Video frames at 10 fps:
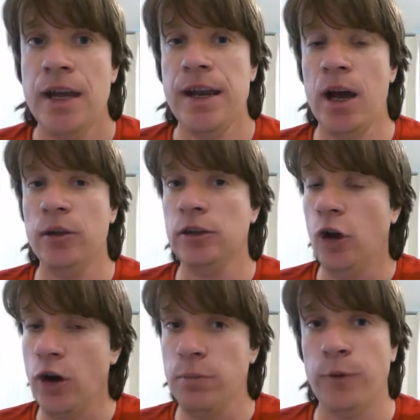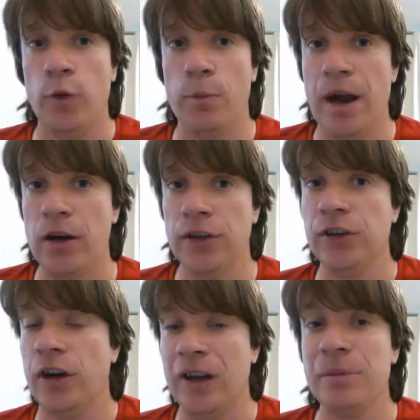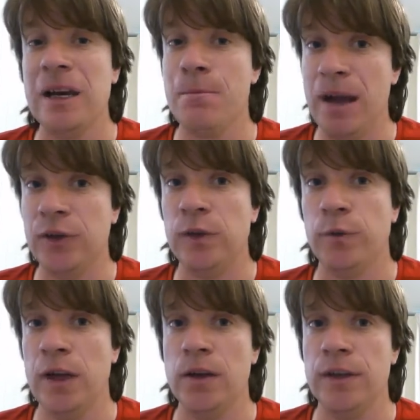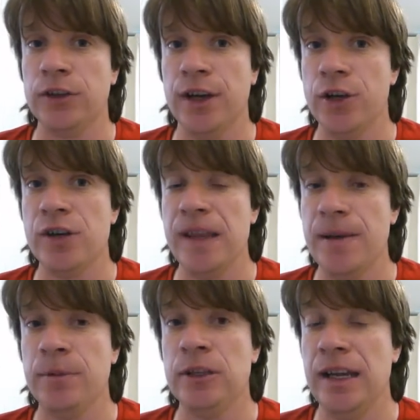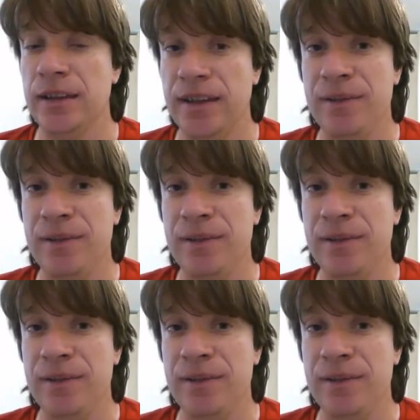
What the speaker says: Now, long before Parasite, I've been a massive fan of this country. They